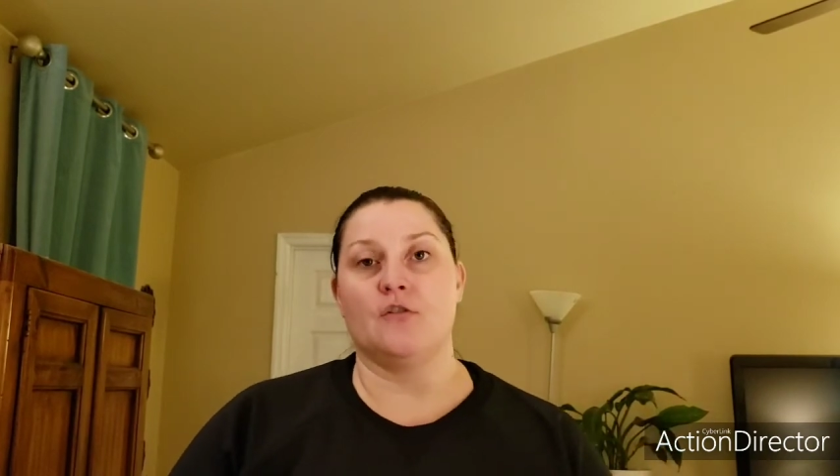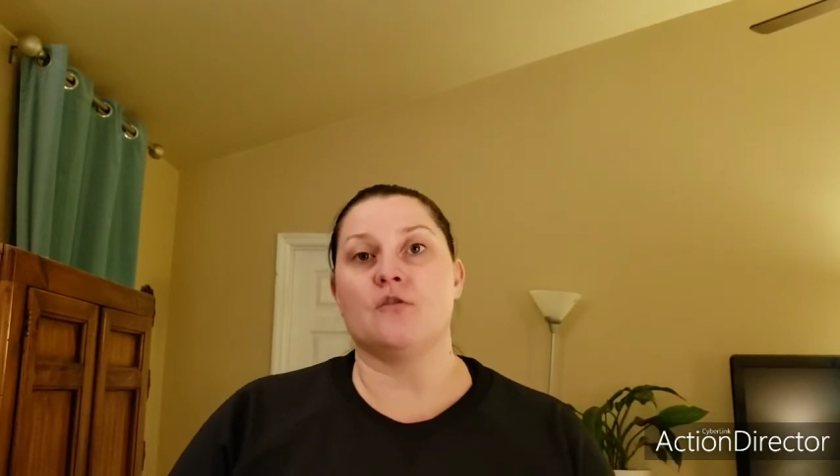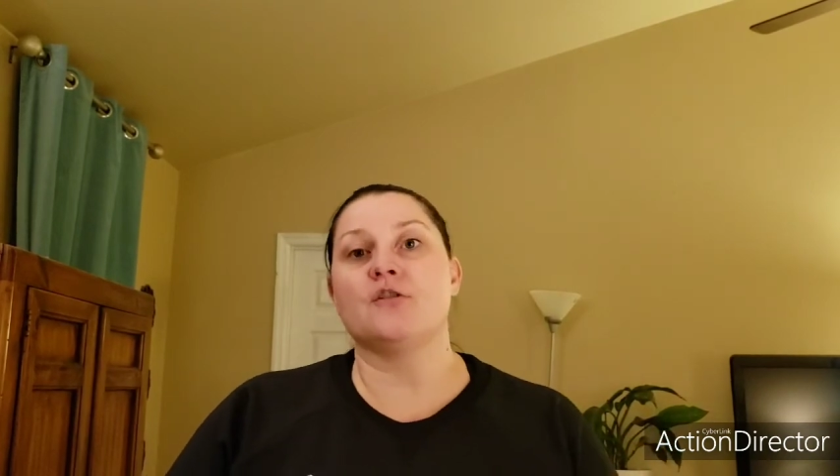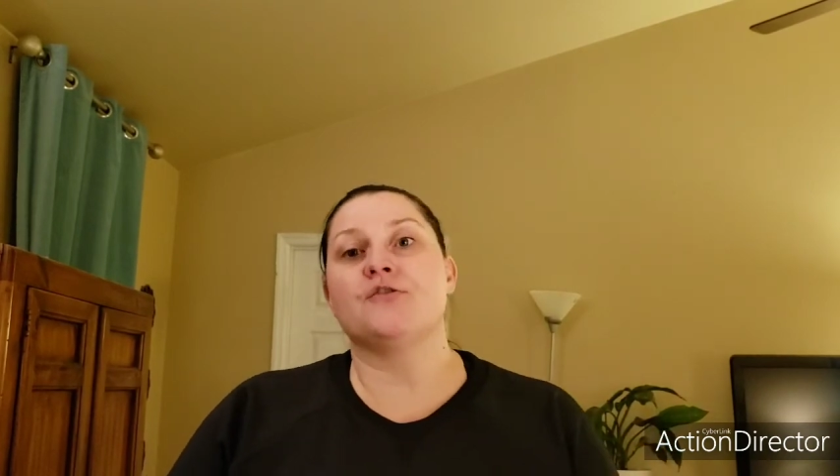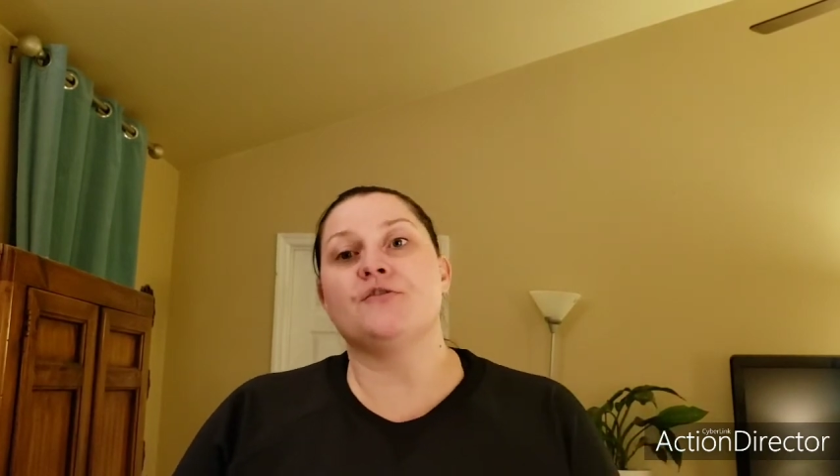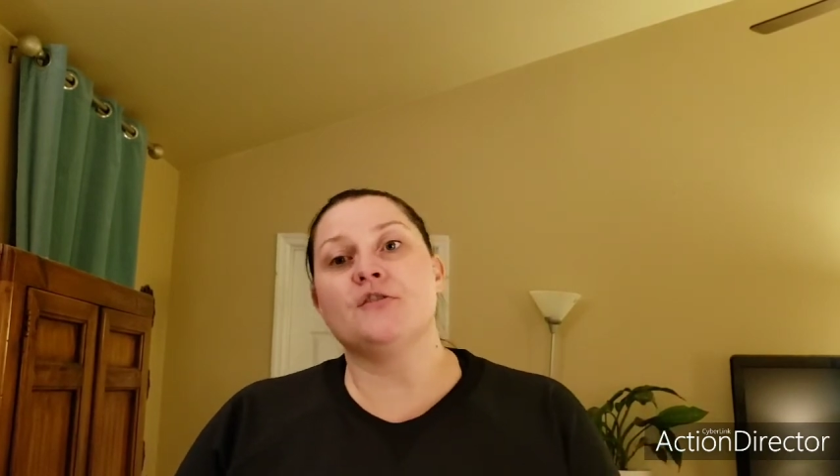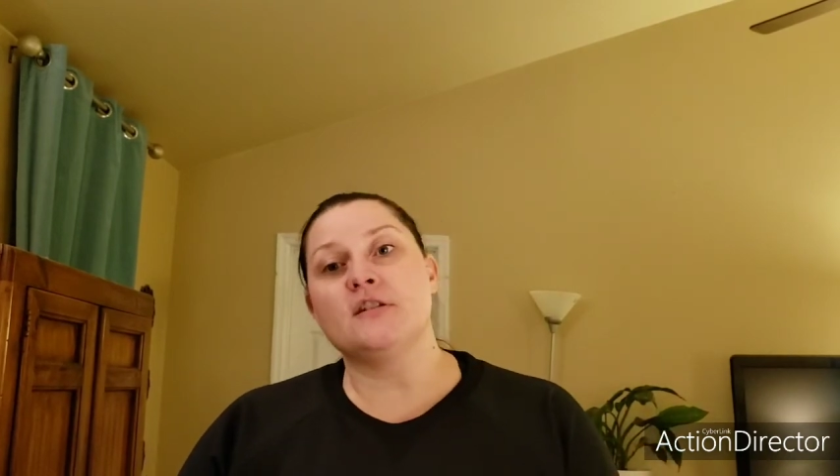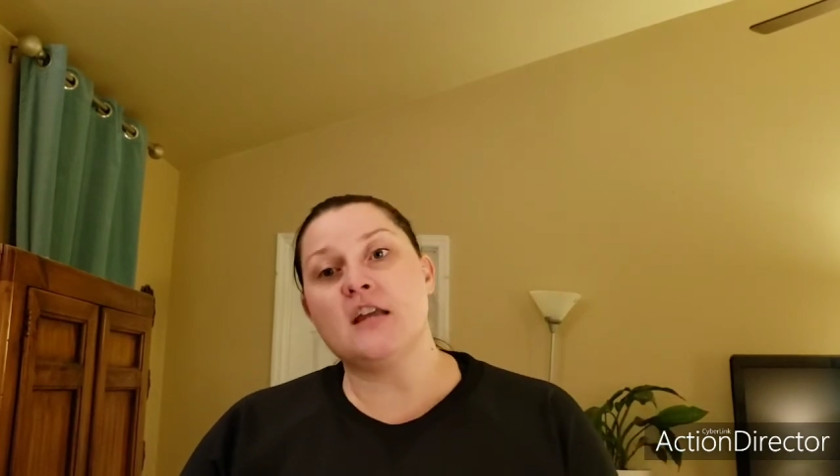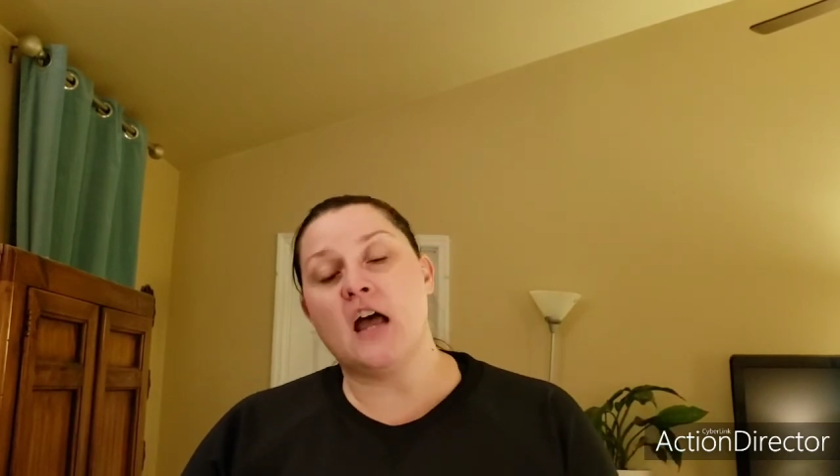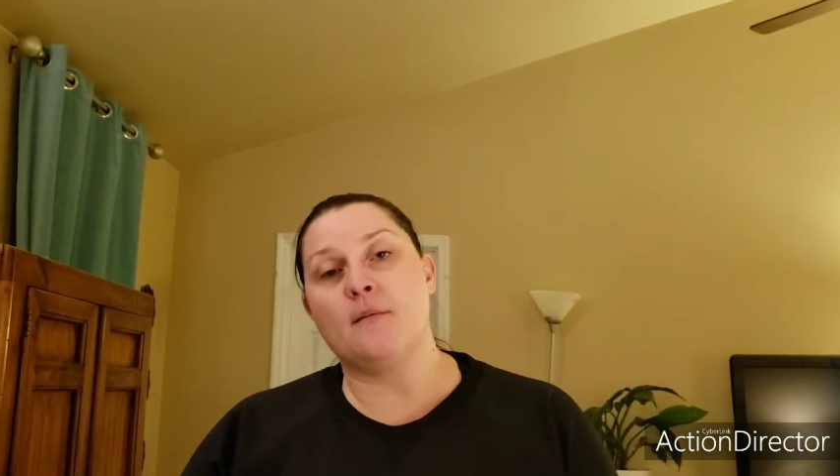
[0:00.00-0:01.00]
or a certain
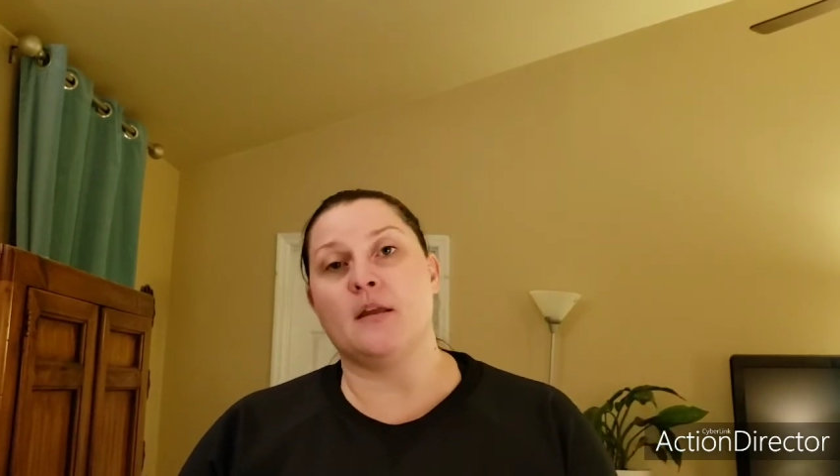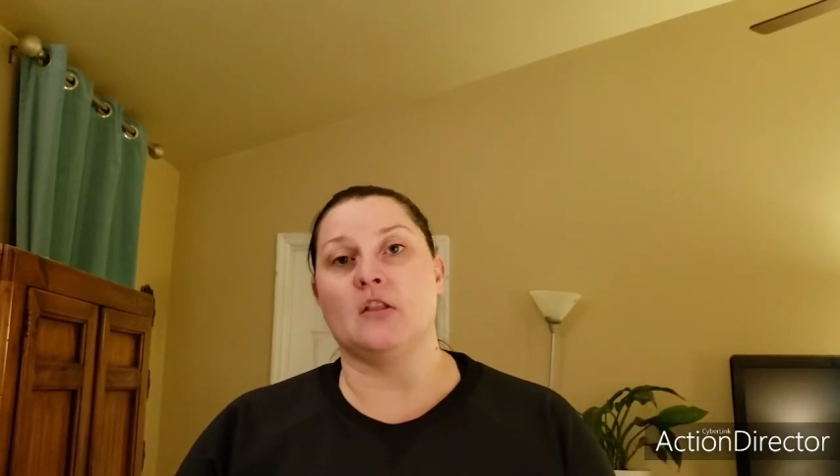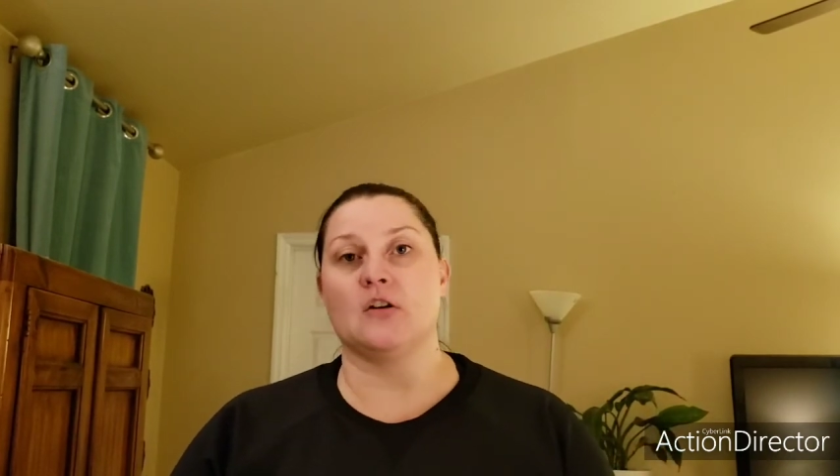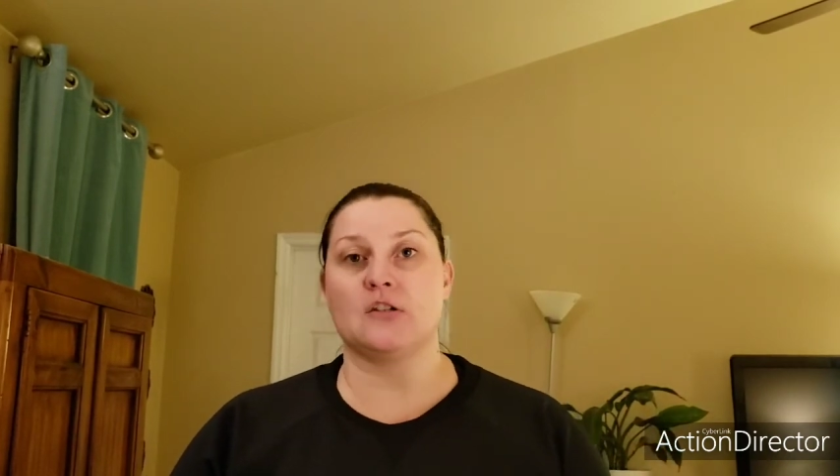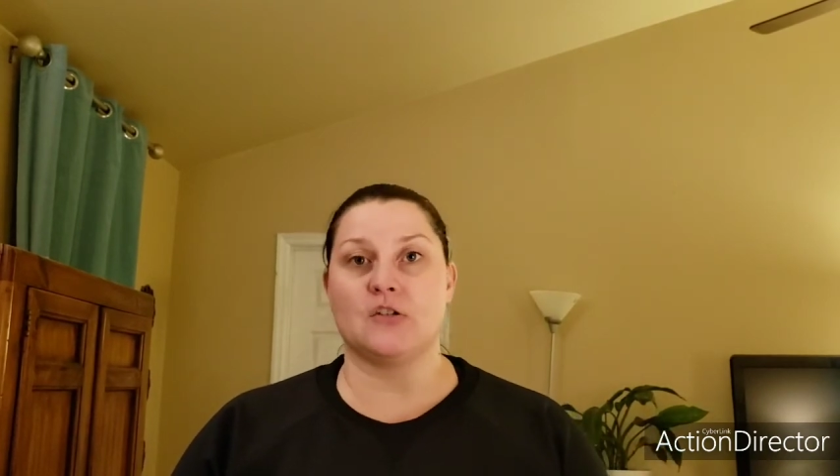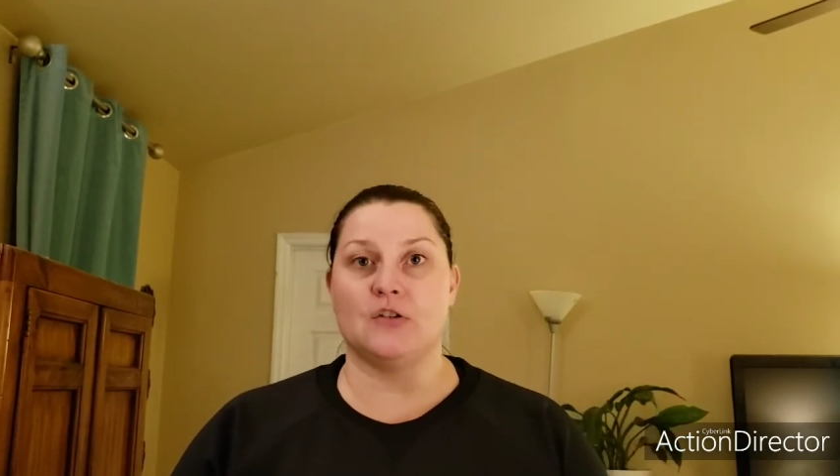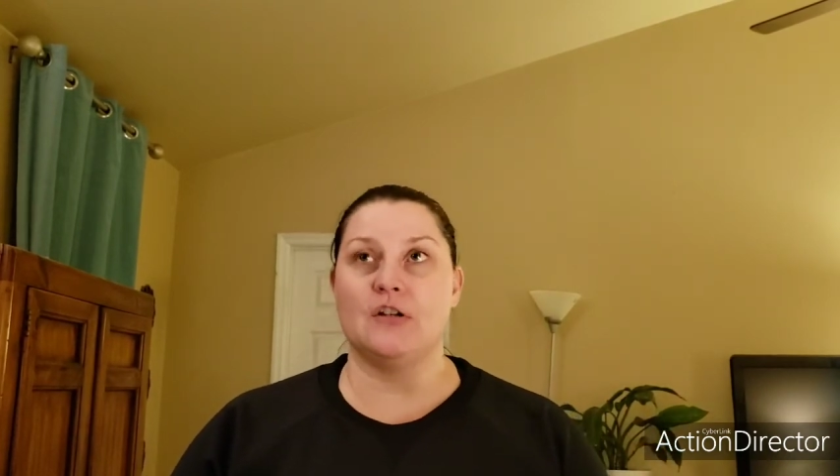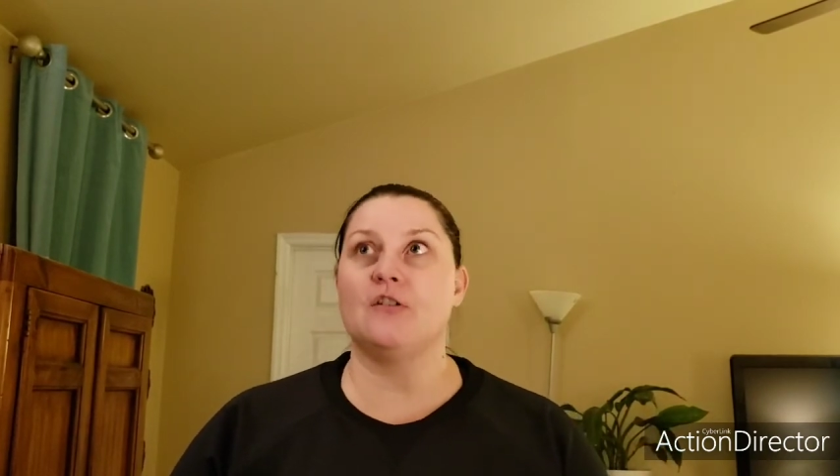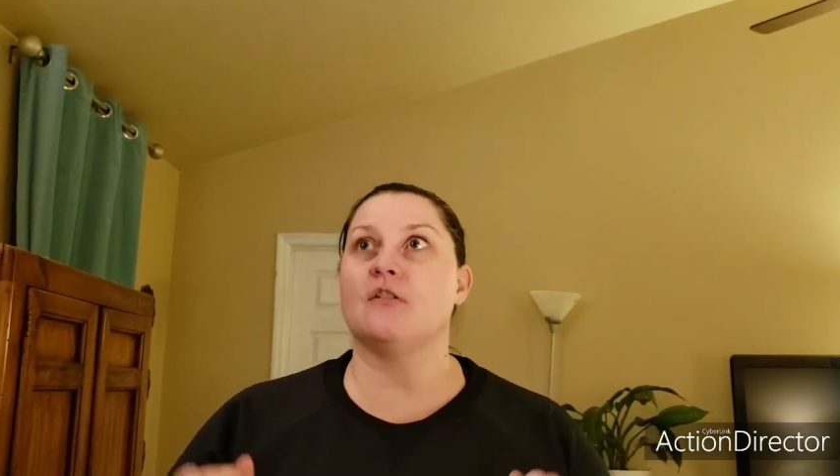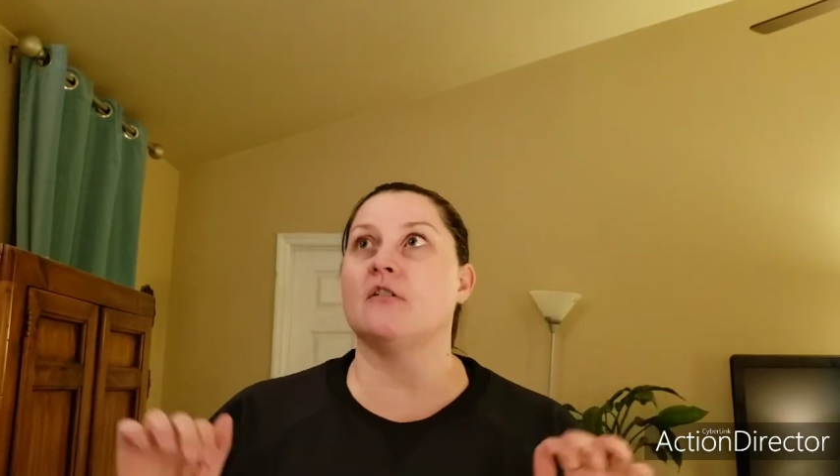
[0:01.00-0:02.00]
tummy looks
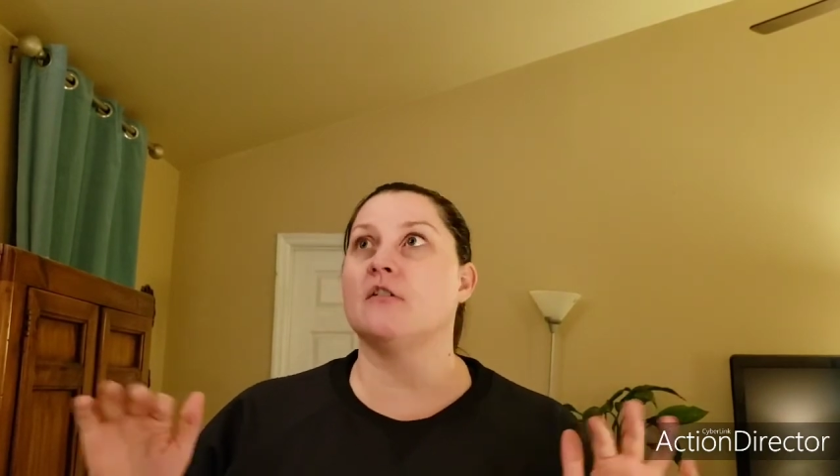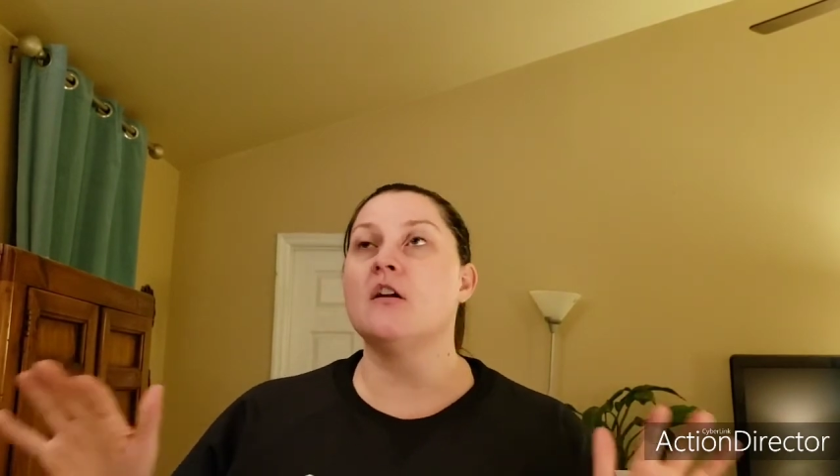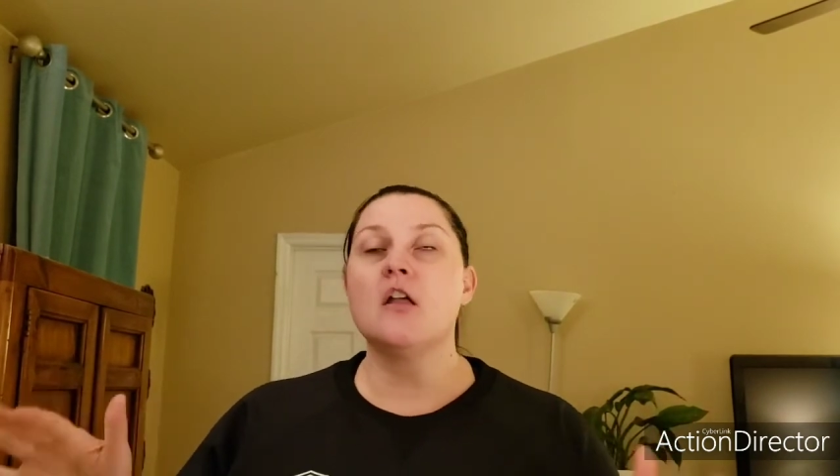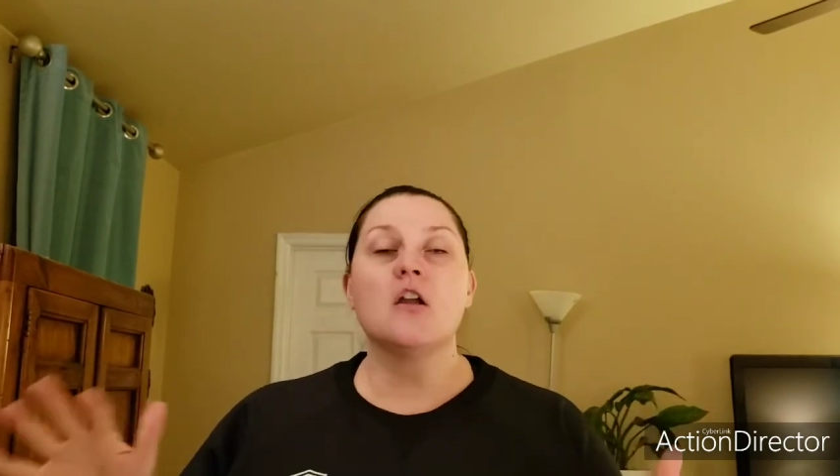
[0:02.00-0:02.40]
good, or